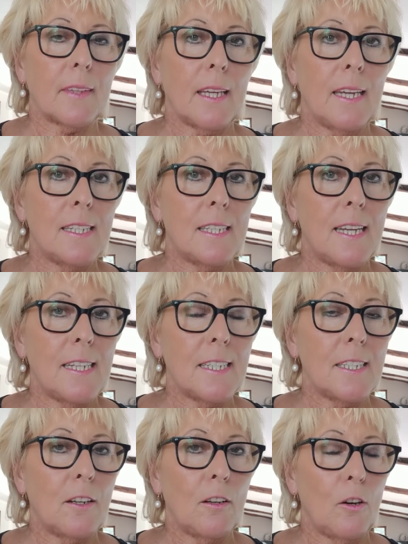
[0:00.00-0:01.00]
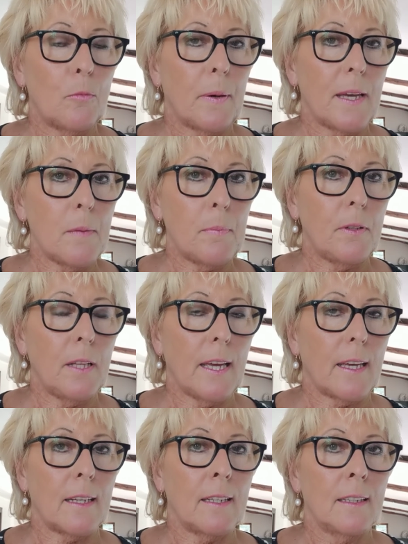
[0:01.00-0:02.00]
He's hitting a lot of people
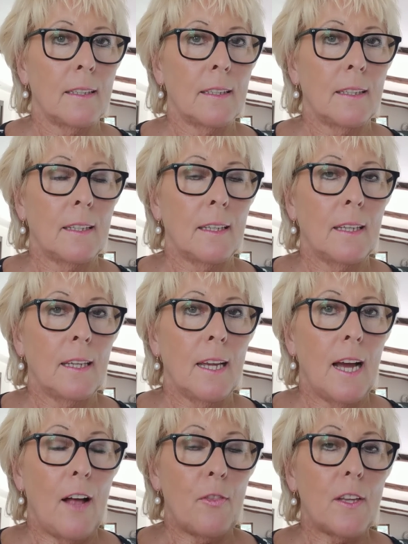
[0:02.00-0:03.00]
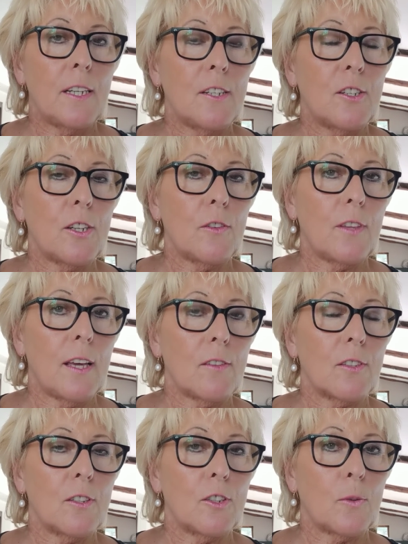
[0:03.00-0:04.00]
here. And then in
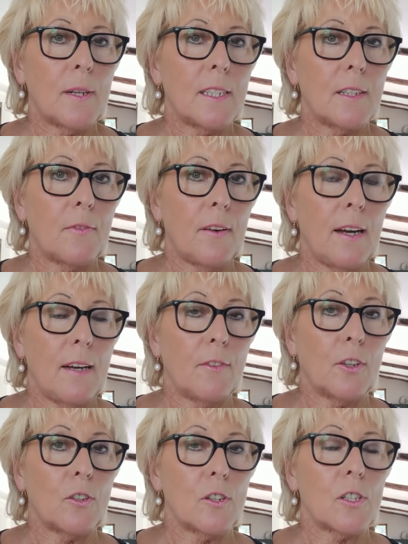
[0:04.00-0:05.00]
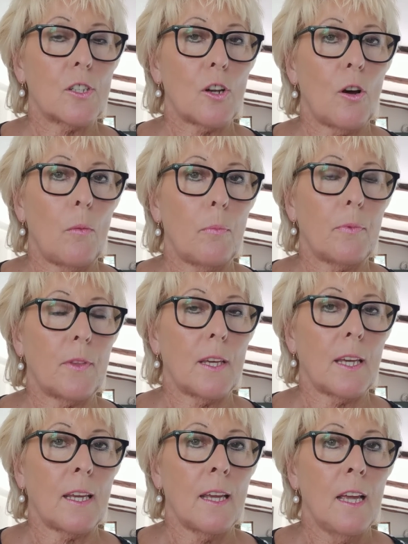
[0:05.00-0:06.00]
2025 they're going to stop
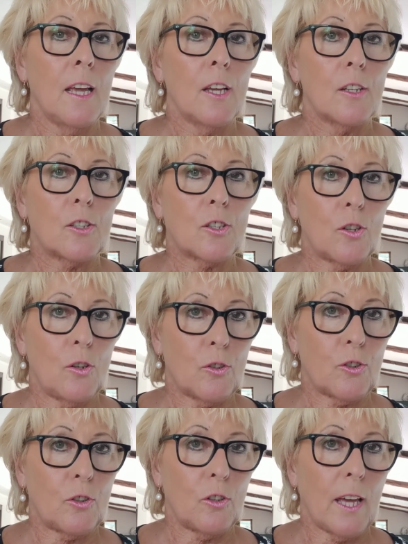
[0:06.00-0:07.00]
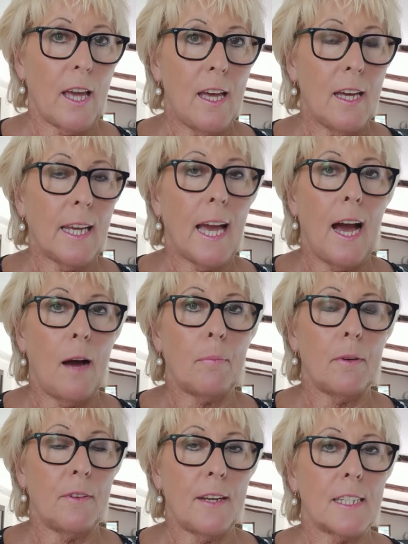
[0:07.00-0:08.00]
the social care
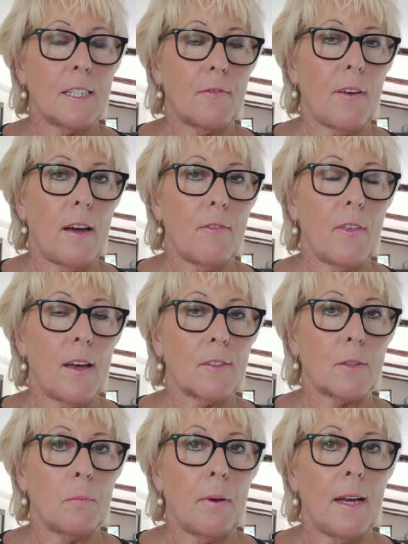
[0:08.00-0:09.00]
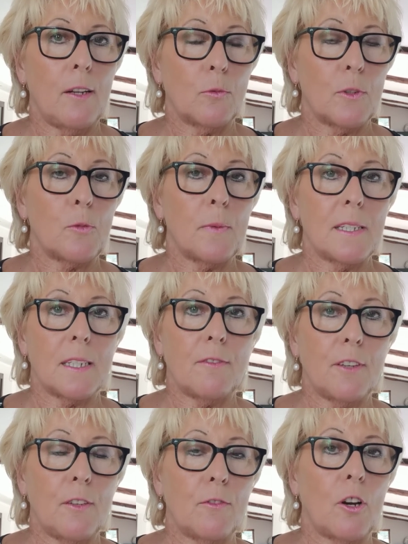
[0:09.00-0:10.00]
cap of £85,000, which means
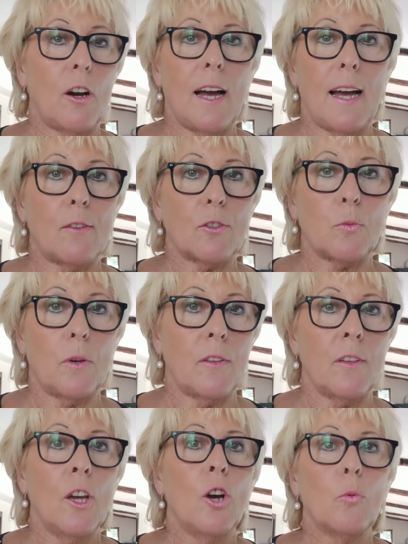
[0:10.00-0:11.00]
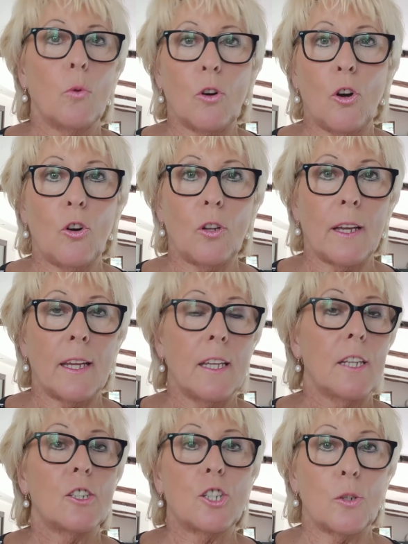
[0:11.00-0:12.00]
if you've got a house worth, we'll call it
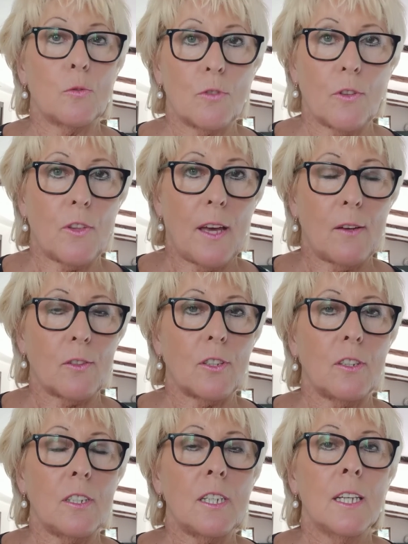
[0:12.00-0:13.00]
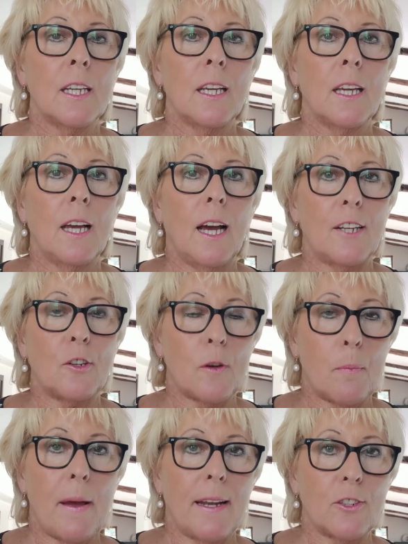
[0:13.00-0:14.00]
200,000, and you're a
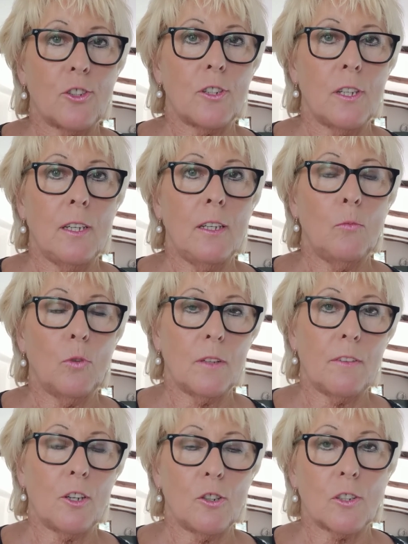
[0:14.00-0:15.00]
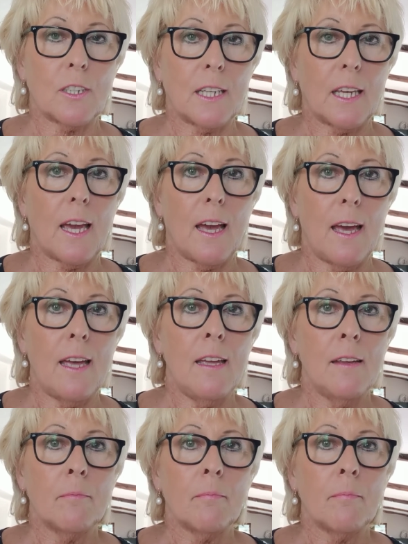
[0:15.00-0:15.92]
pensioner and one of you goes in care,